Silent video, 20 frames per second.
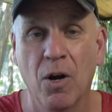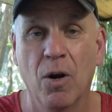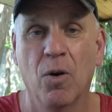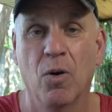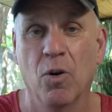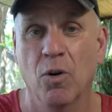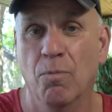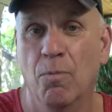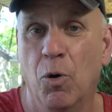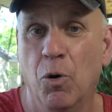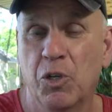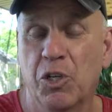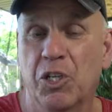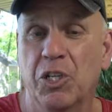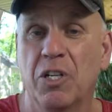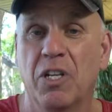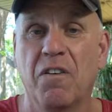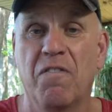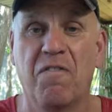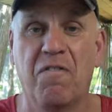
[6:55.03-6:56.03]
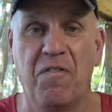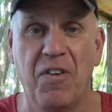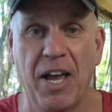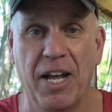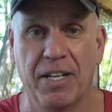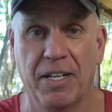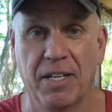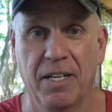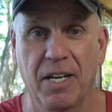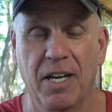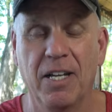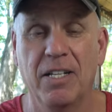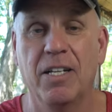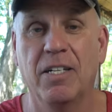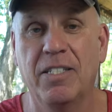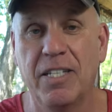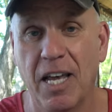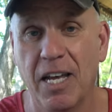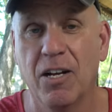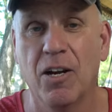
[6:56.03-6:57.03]
or emotionally fit to
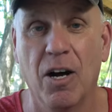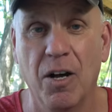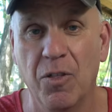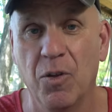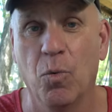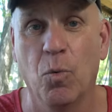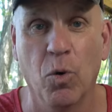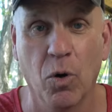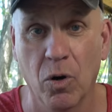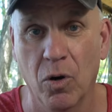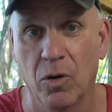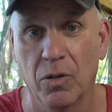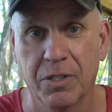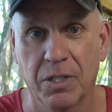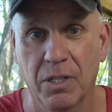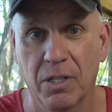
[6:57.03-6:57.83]
take on the world.